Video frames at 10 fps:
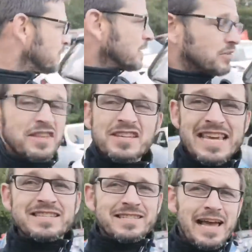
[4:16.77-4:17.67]
So this
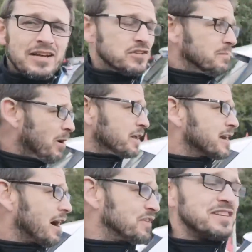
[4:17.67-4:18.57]
isn't actually my
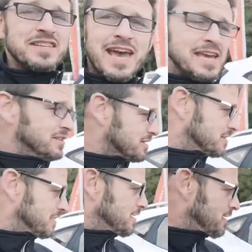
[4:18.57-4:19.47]
car. This is
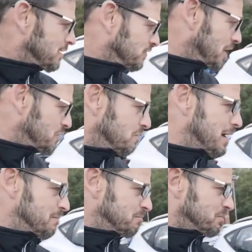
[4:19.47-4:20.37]
Kate's.
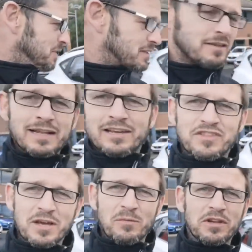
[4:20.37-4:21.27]
So the last
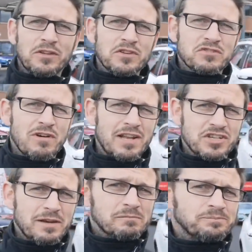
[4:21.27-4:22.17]
thing I want to do is scratch it.